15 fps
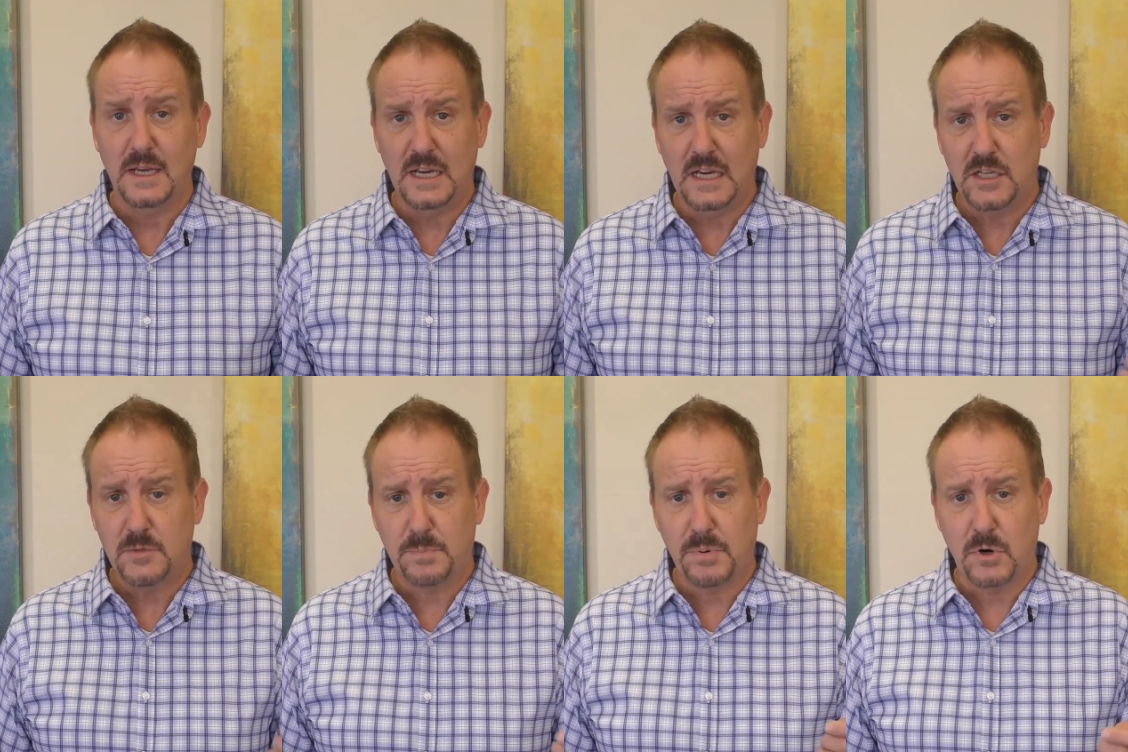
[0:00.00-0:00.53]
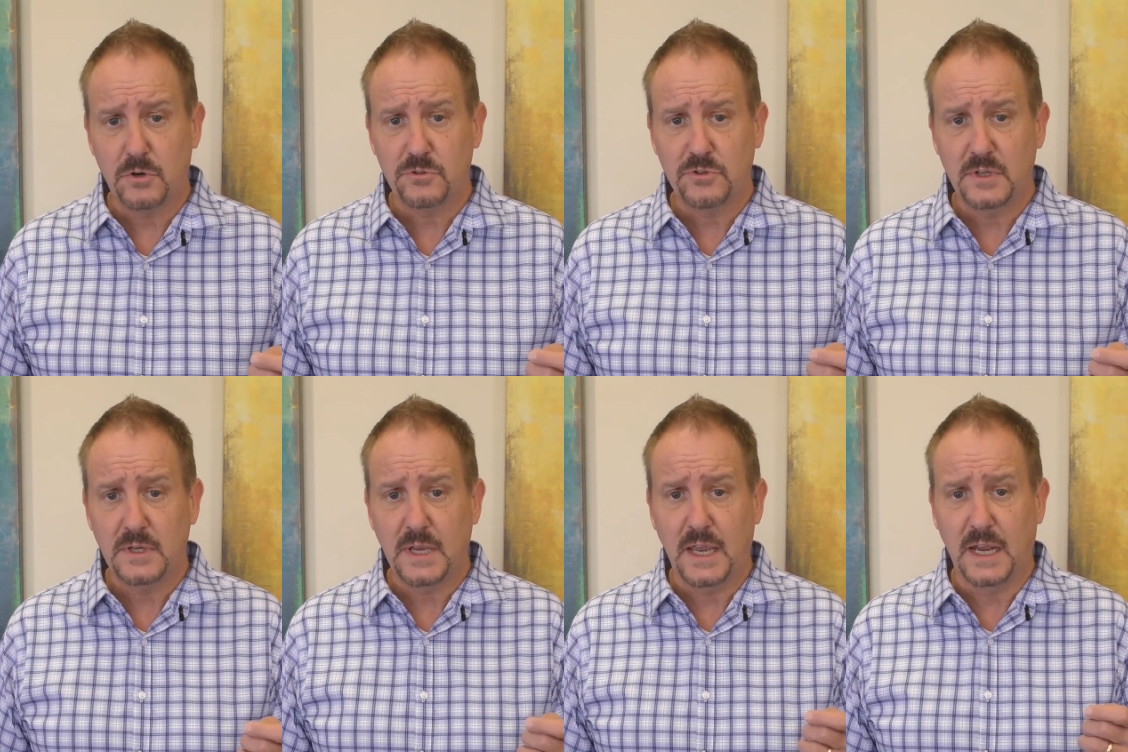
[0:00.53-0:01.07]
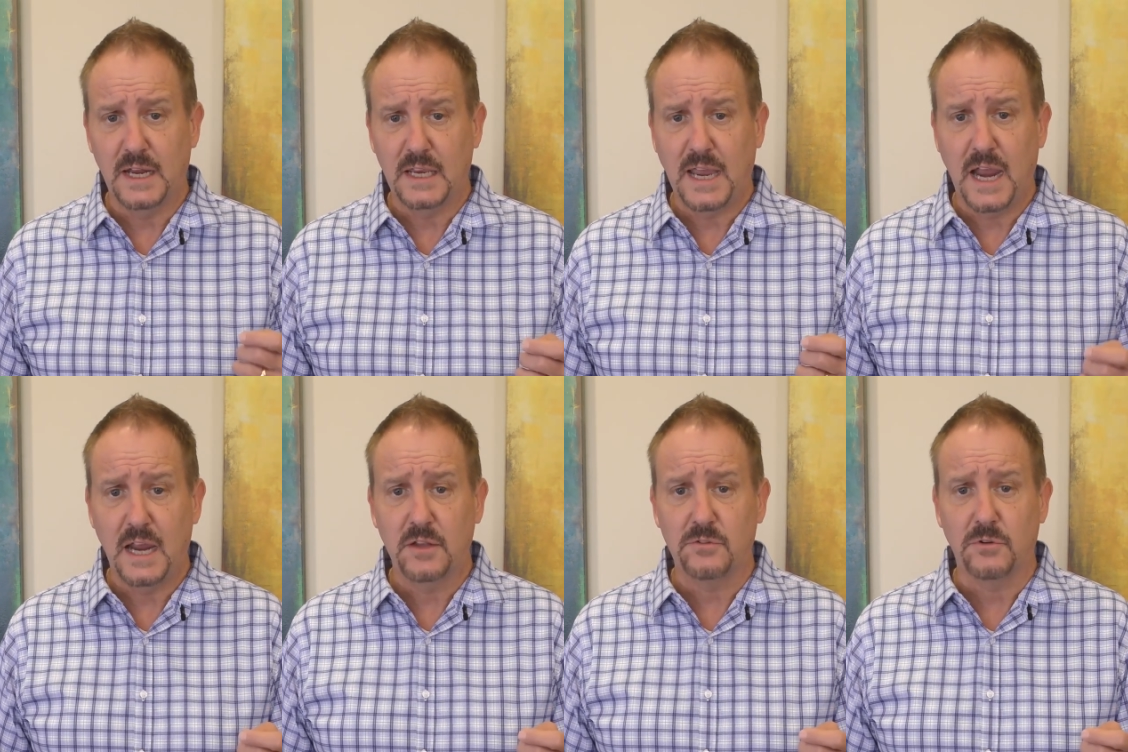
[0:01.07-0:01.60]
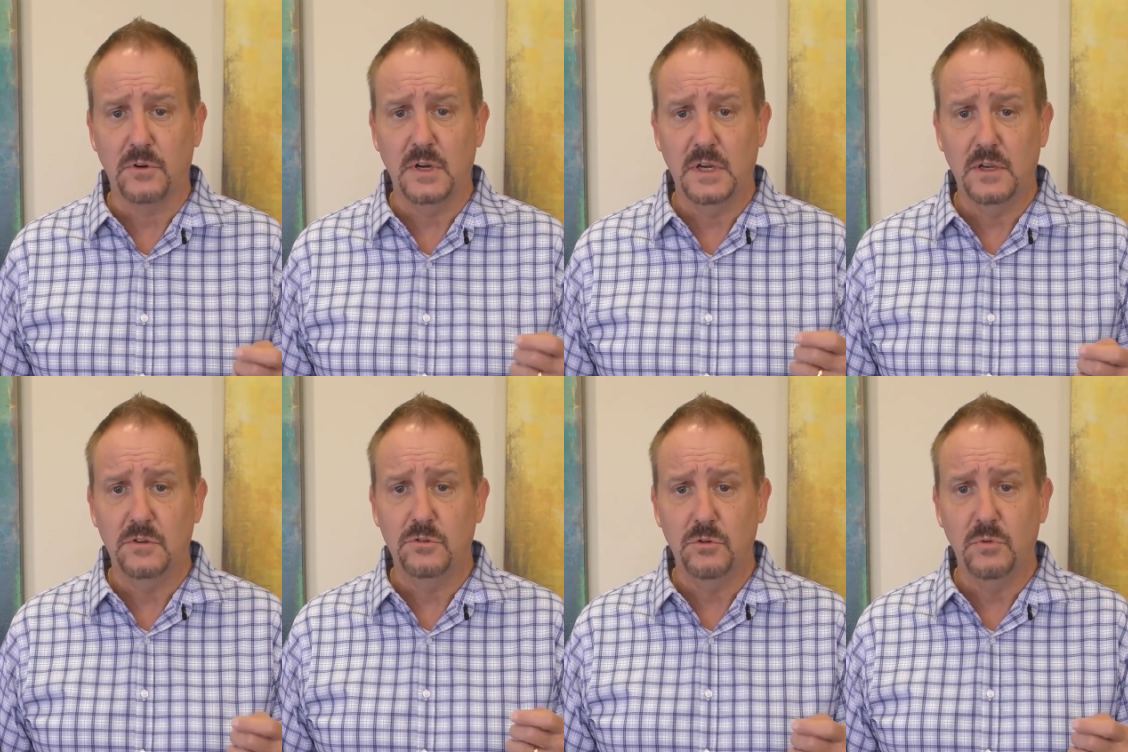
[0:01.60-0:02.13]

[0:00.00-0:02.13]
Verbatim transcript: Each person and cancer is